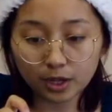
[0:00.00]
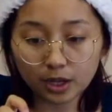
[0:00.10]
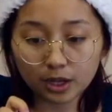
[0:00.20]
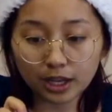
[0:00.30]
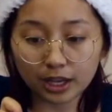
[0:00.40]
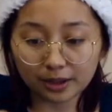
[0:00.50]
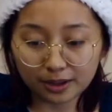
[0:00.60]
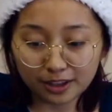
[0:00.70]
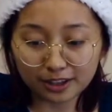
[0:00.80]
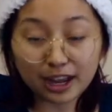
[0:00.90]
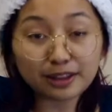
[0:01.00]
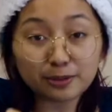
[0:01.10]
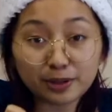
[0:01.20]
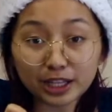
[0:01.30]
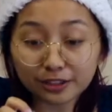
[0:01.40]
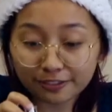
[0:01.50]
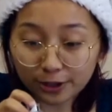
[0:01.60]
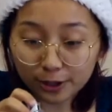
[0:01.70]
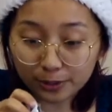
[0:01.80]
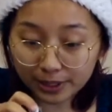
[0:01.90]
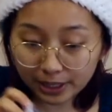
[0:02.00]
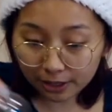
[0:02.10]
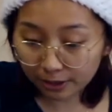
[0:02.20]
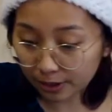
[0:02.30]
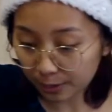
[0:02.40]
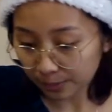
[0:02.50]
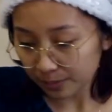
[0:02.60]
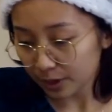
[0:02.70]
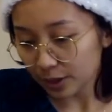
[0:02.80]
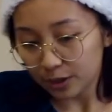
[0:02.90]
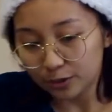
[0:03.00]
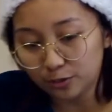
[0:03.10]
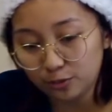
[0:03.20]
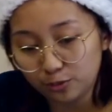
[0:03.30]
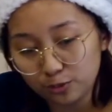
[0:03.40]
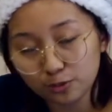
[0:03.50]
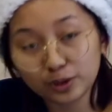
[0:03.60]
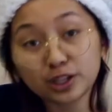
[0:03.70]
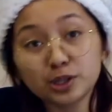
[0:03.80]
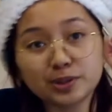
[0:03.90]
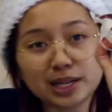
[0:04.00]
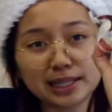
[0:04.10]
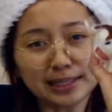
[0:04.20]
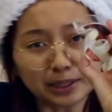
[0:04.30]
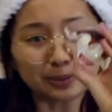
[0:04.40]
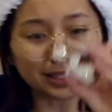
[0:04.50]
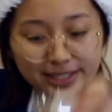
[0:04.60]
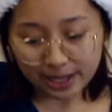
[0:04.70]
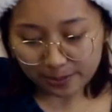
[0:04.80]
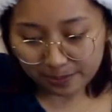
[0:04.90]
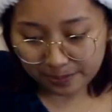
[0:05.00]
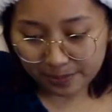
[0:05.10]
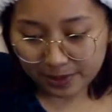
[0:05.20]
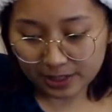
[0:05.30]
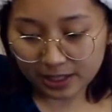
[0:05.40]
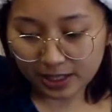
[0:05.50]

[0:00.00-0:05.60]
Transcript: Okay, now that we got the photo in here, we're going to use a little bit of tape to